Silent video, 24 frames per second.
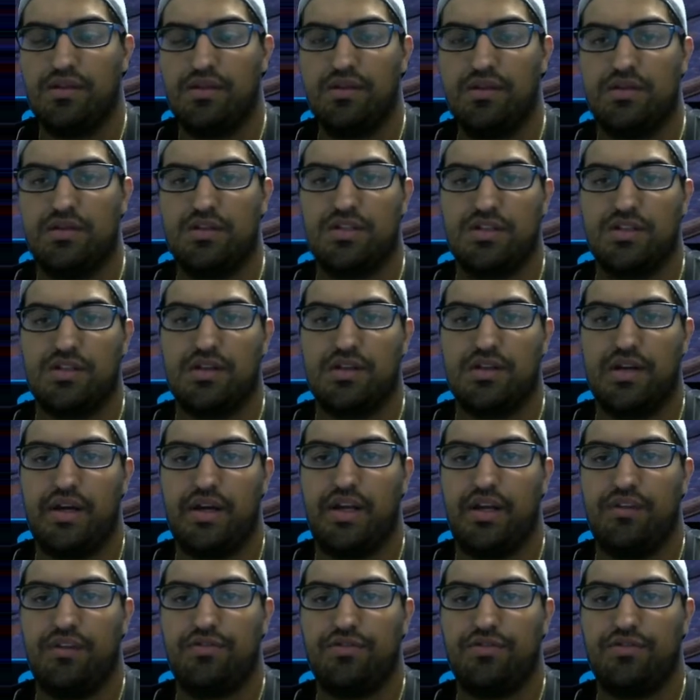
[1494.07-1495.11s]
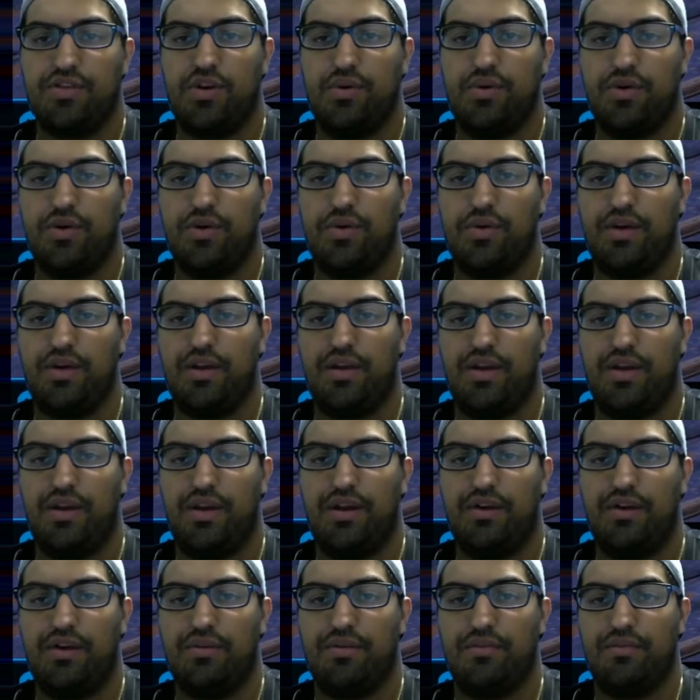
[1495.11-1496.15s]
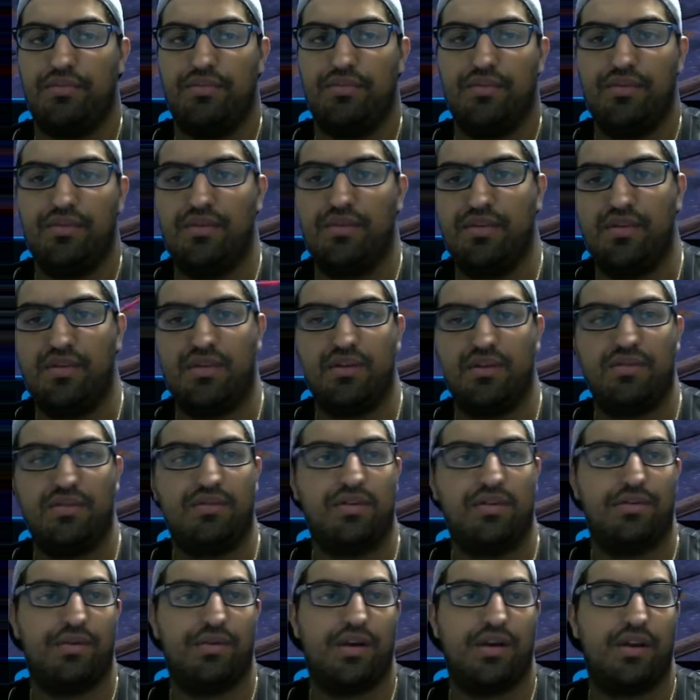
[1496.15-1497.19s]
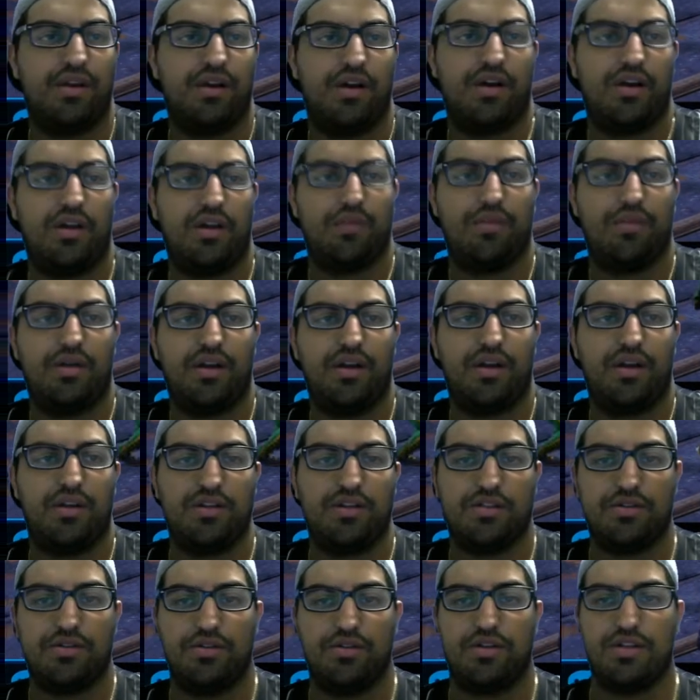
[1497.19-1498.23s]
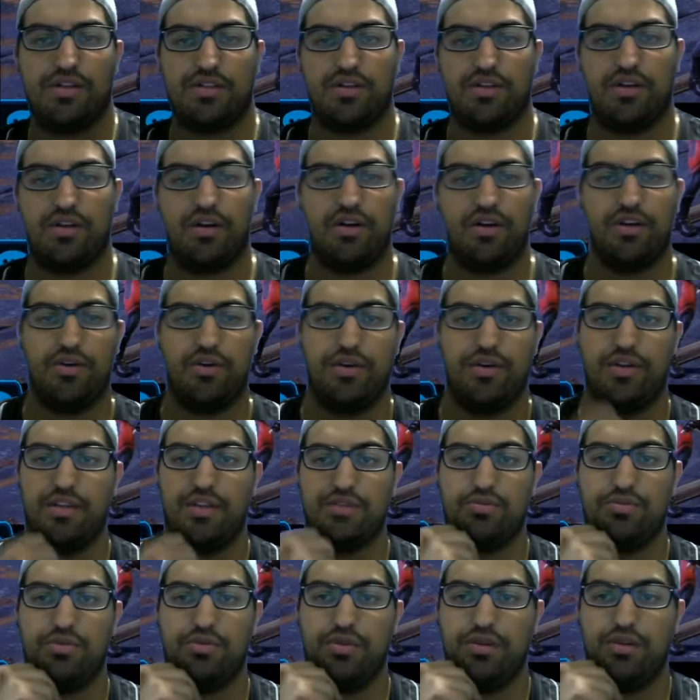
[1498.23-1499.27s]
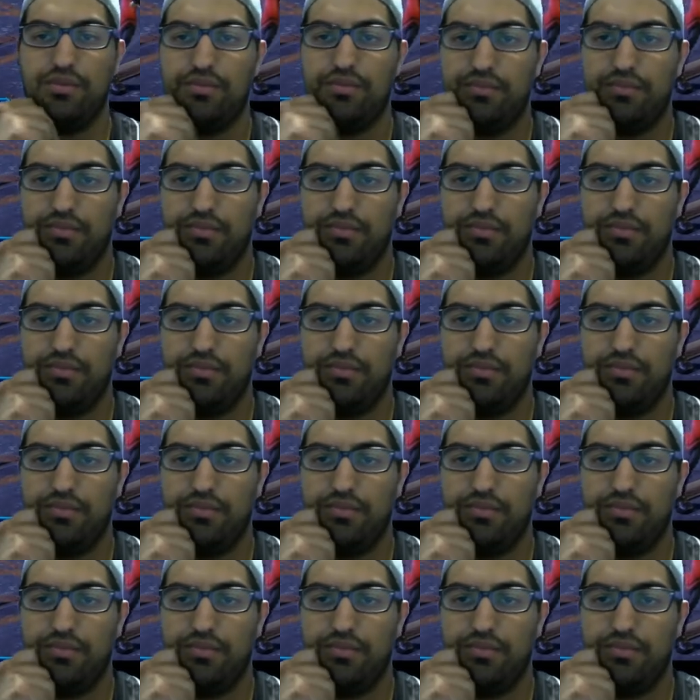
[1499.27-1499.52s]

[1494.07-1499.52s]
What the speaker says: Just kind of going quickly here. What am I talking about? I can just do this on auto at this point.